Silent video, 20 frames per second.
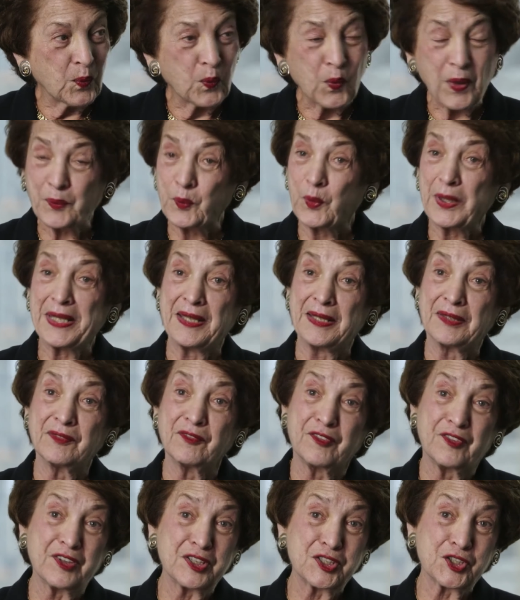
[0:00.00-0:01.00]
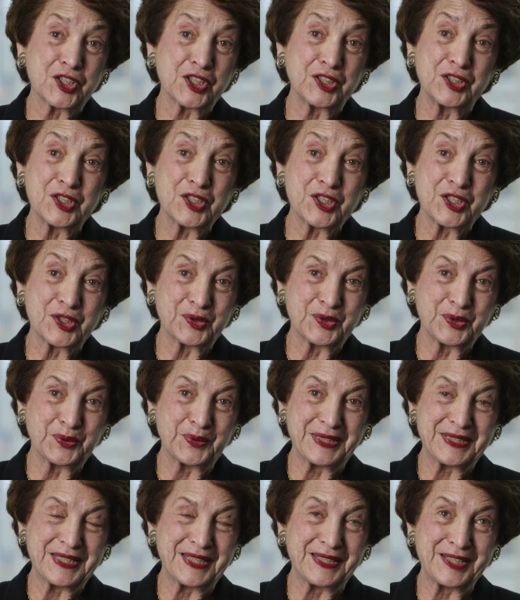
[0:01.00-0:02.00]
What we envisioned
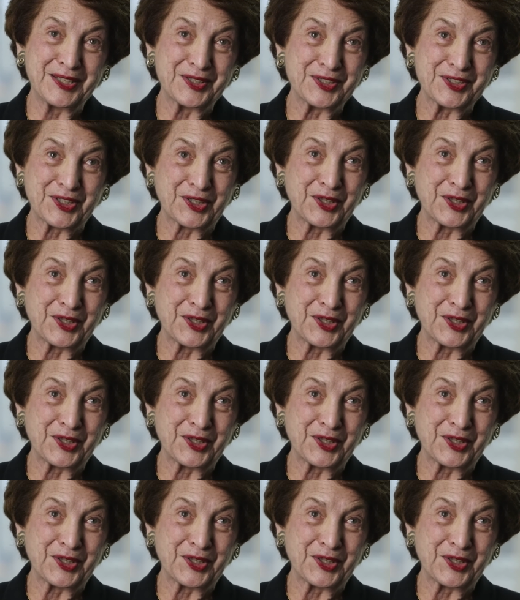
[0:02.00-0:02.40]
20 years